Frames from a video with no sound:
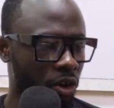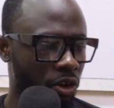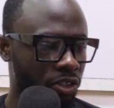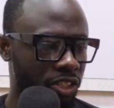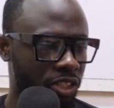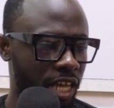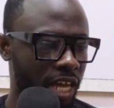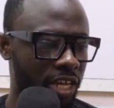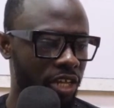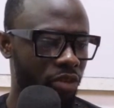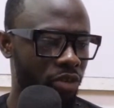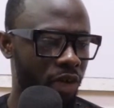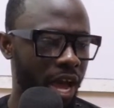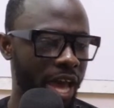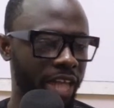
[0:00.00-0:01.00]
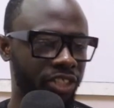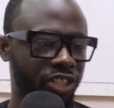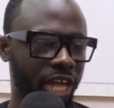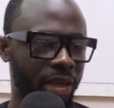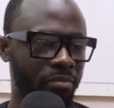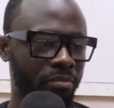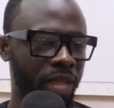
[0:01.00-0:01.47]
said, You are a
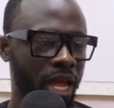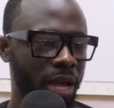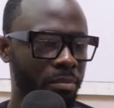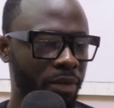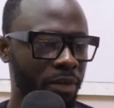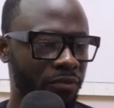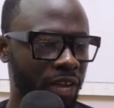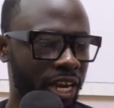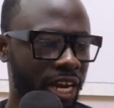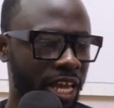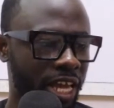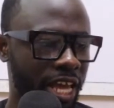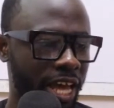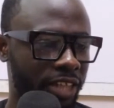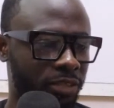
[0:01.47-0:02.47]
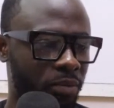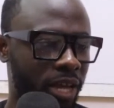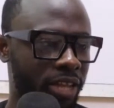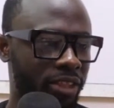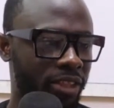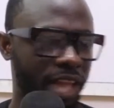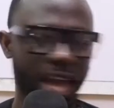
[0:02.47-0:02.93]
gem. Perfectly
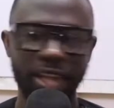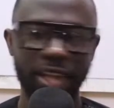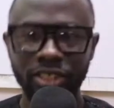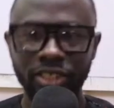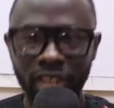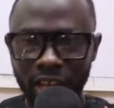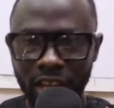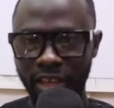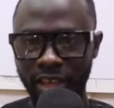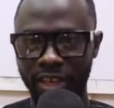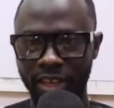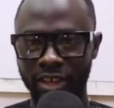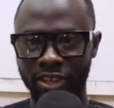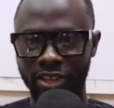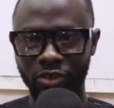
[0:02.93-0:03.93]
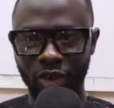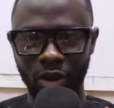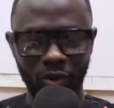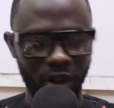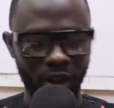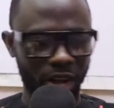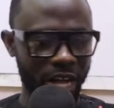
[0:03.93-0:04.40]
explained. Thanks. You are
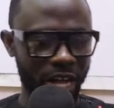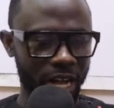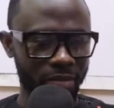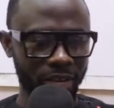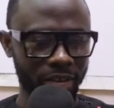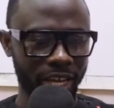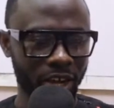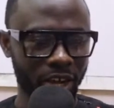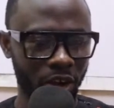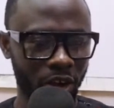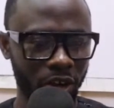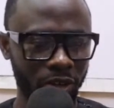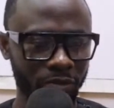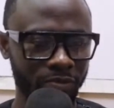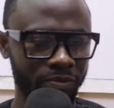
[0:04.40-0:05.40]
welcome, Nicole.